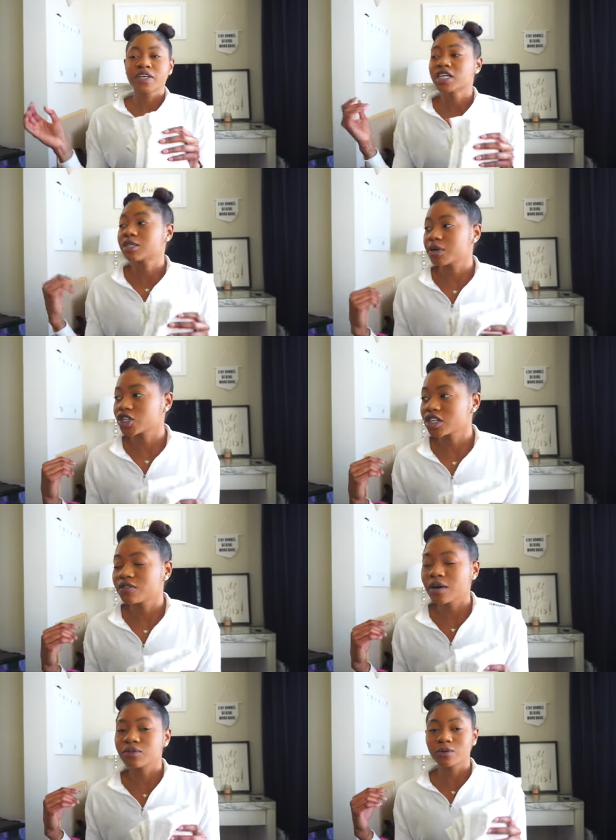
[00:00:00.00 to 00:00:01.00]
especially
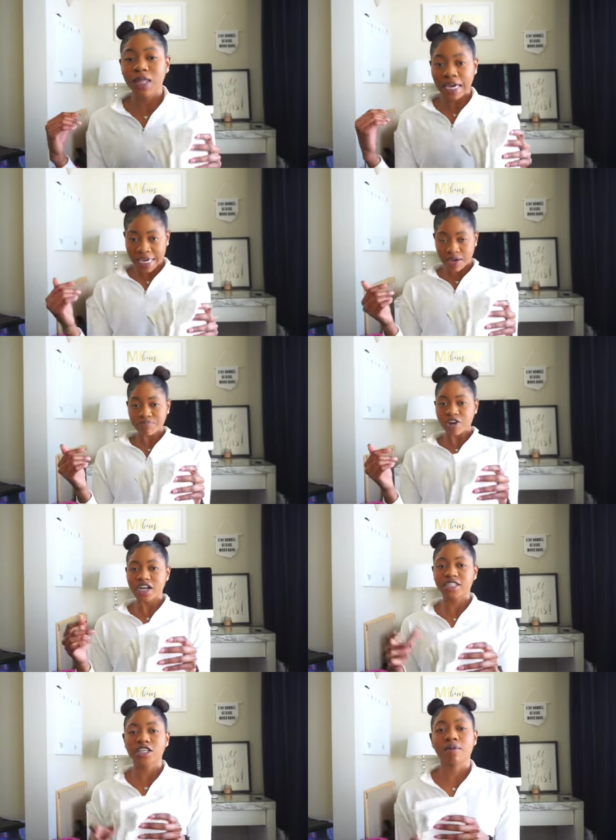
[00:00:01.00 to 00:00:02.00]
if I'm doing like hip
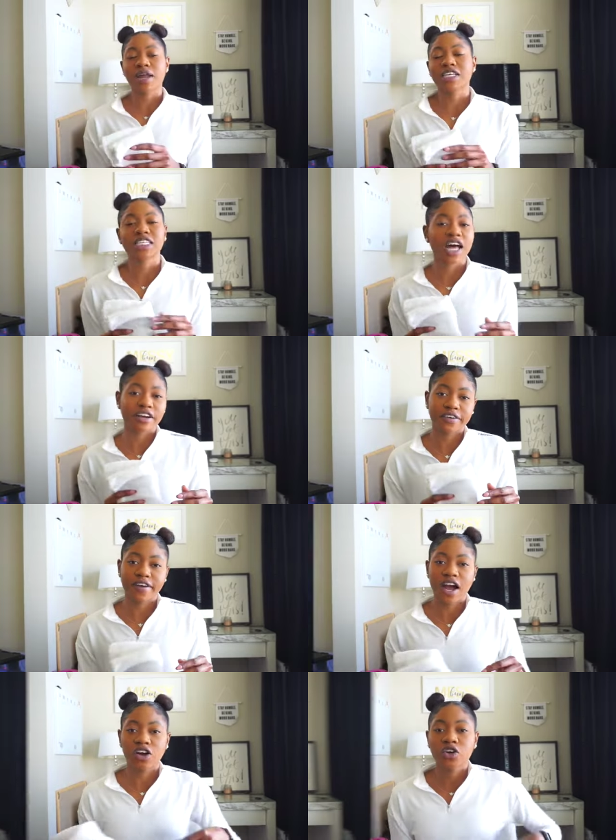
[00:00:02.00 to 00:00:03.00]
thrusts, so I'm not sliding
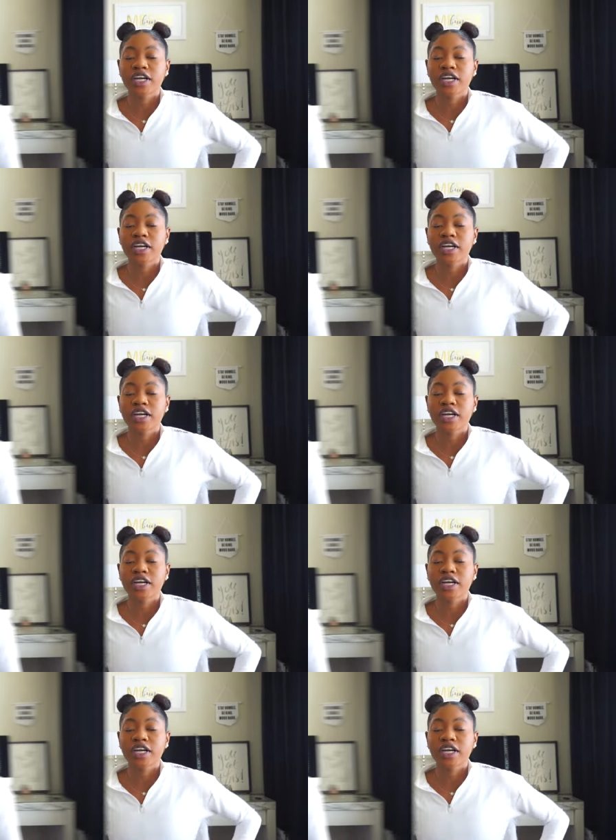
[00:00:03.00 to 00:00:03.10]
around or